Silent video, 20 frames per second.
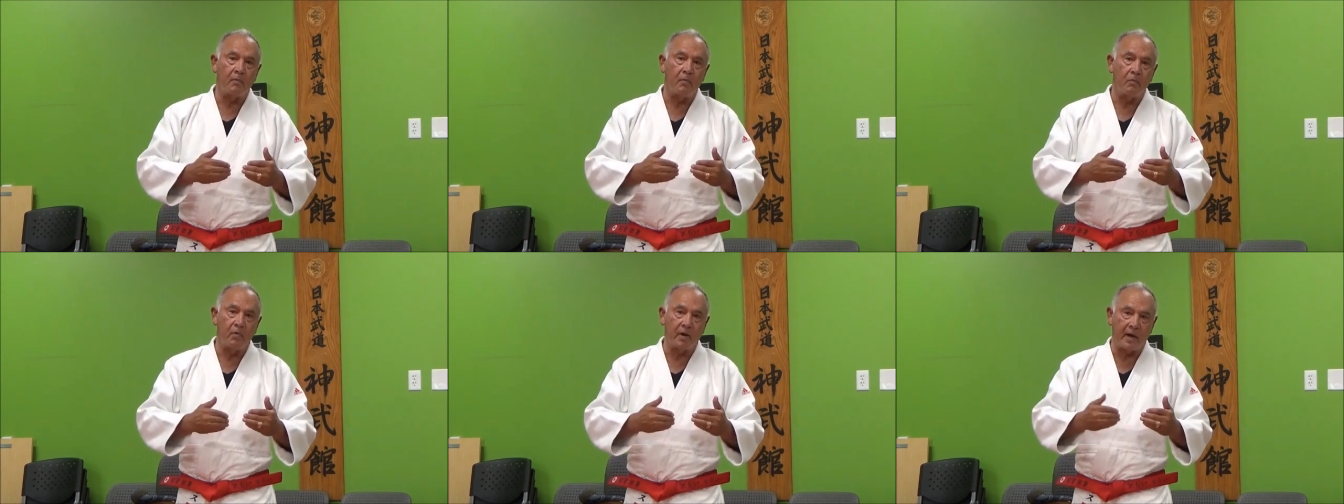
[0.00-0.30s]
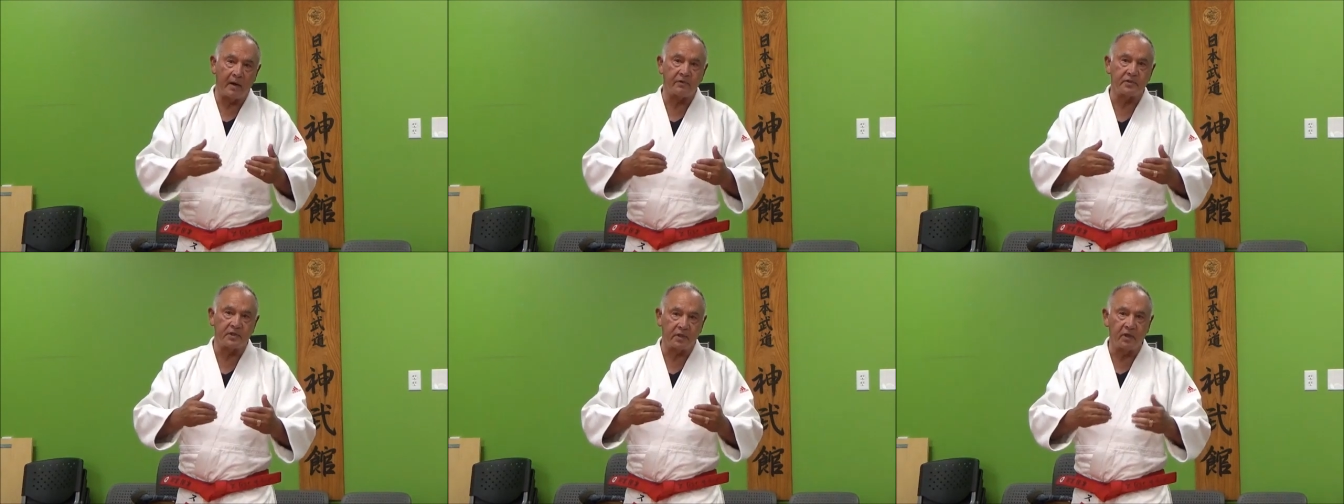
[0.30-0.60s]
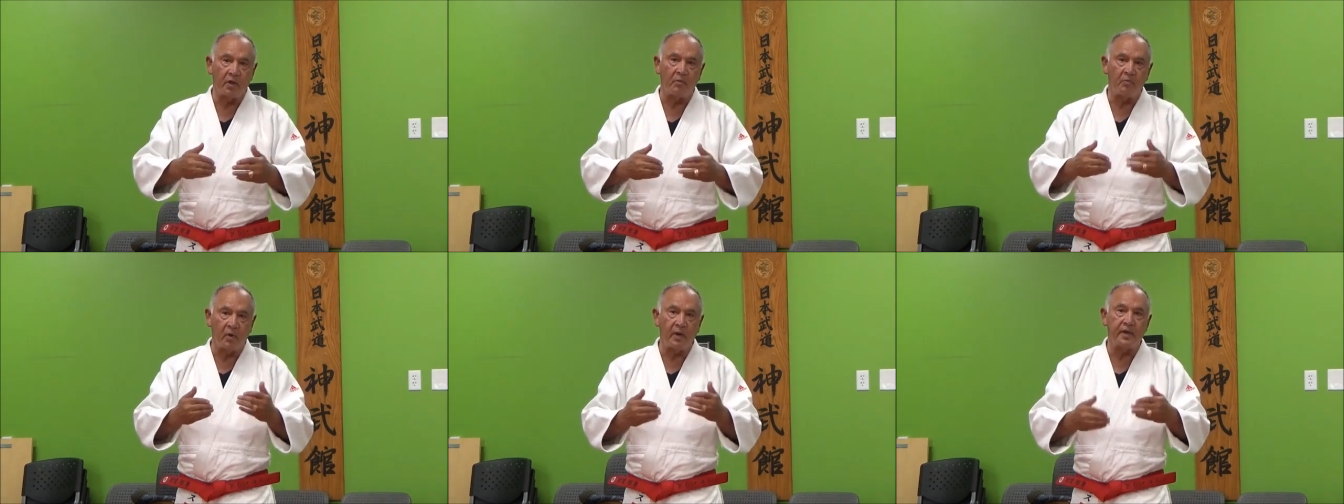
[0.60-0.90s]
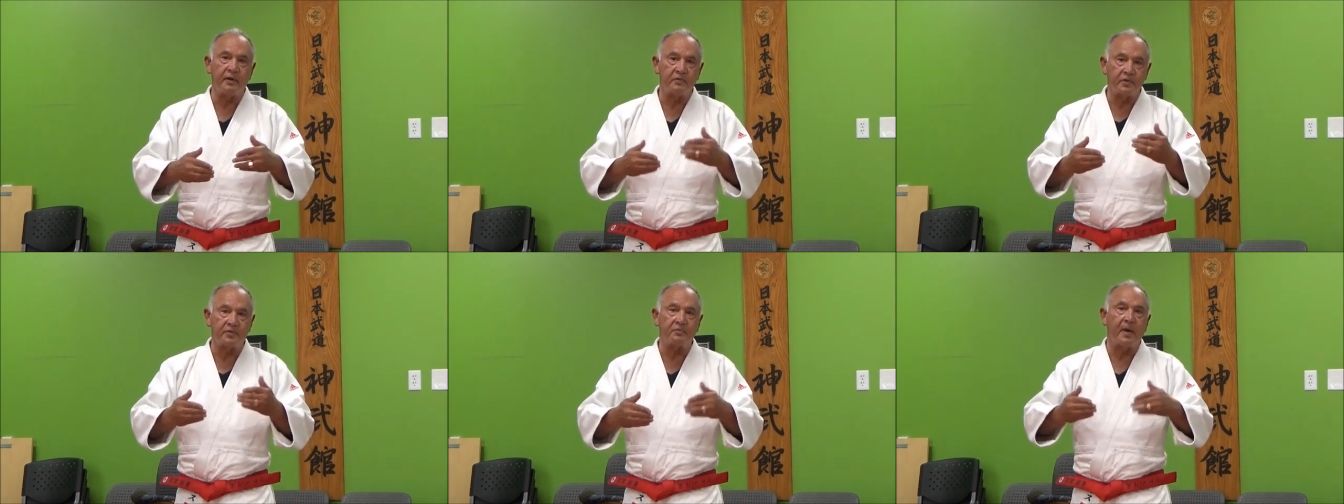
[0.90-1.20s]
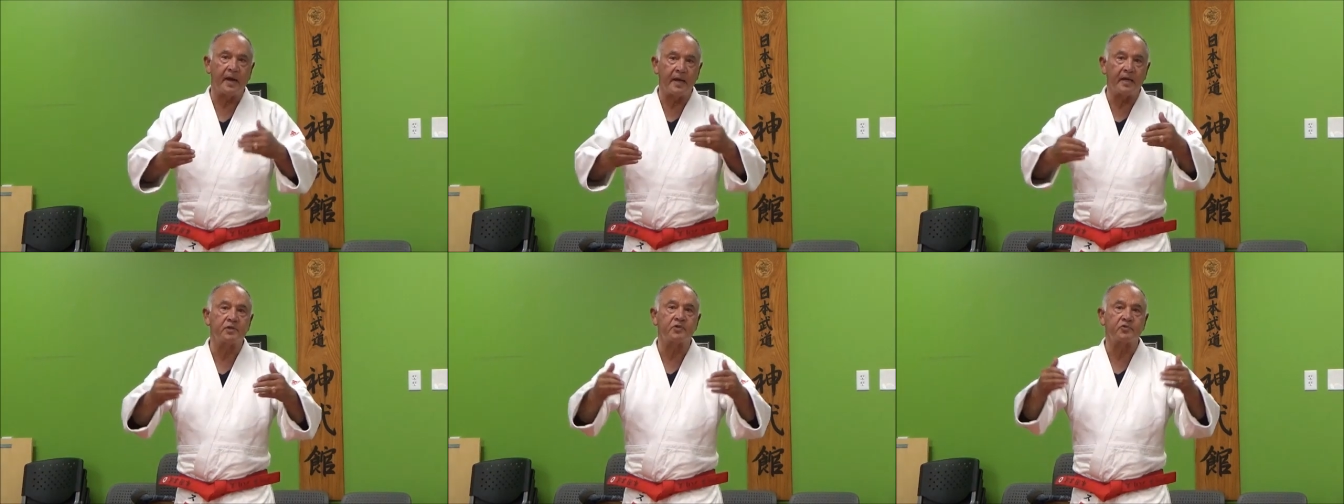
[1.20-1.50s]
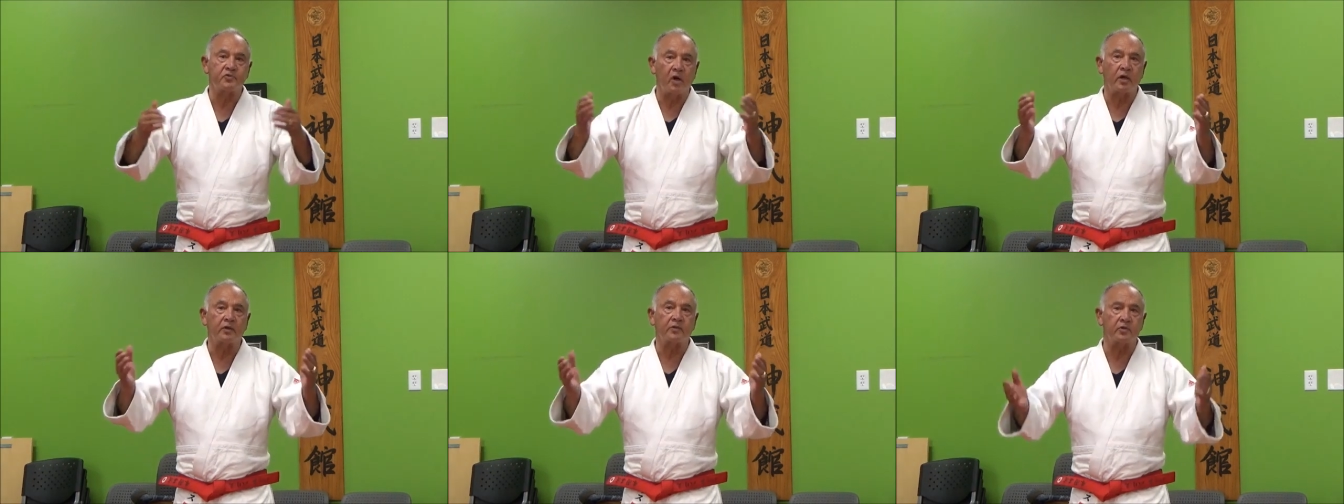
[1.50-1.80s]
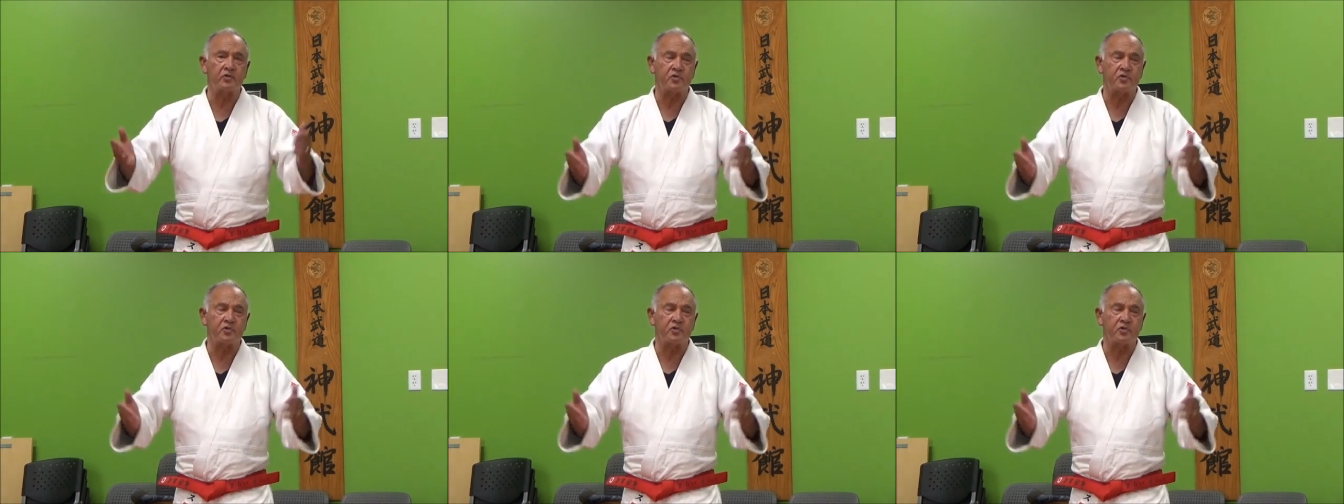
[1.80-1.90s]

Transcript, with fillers: when I was a little boy, he was my instructor.